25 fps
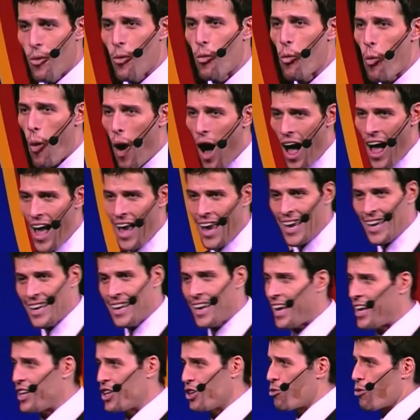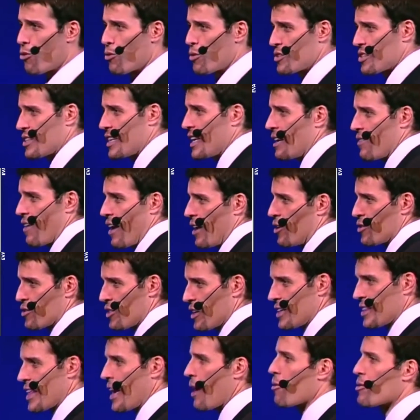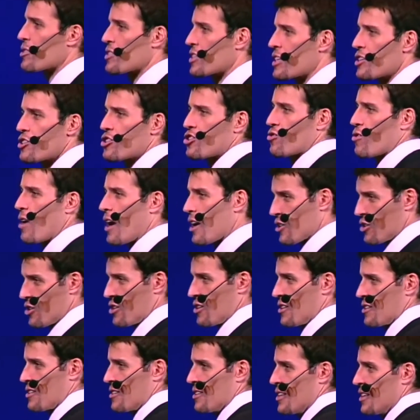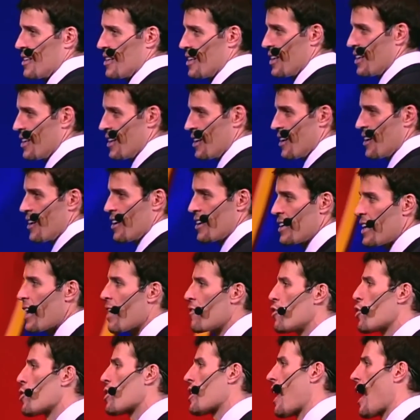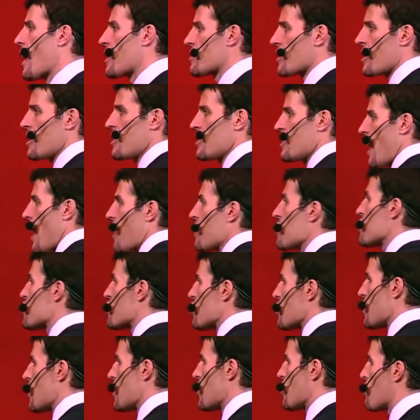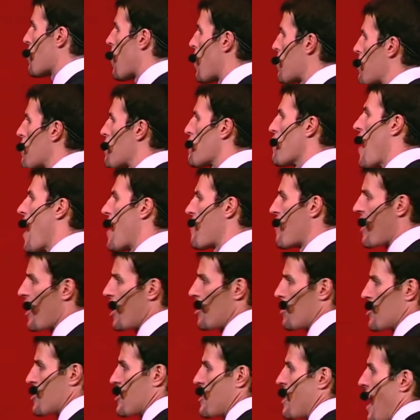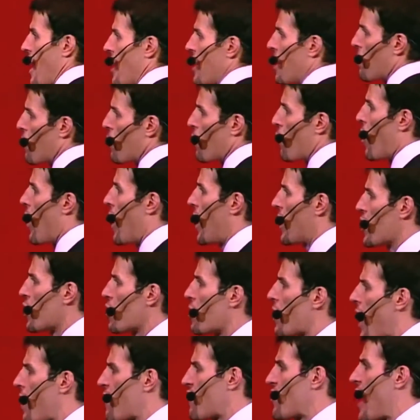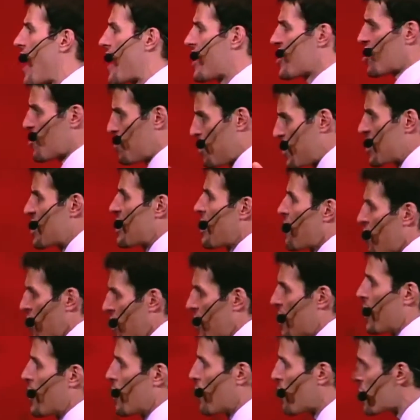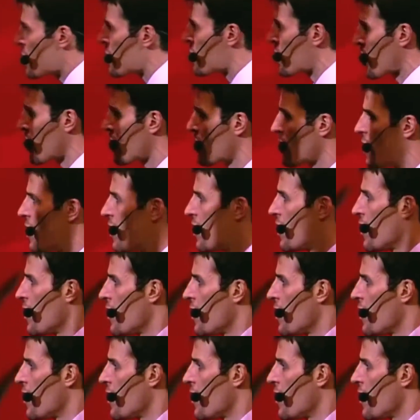Whine and you will receive. I don't think that was the instruction. Now, if you were going to ask intelligently, there might be 5 elements of that. Number 1, you'd have to ask specifically, wouldn't you?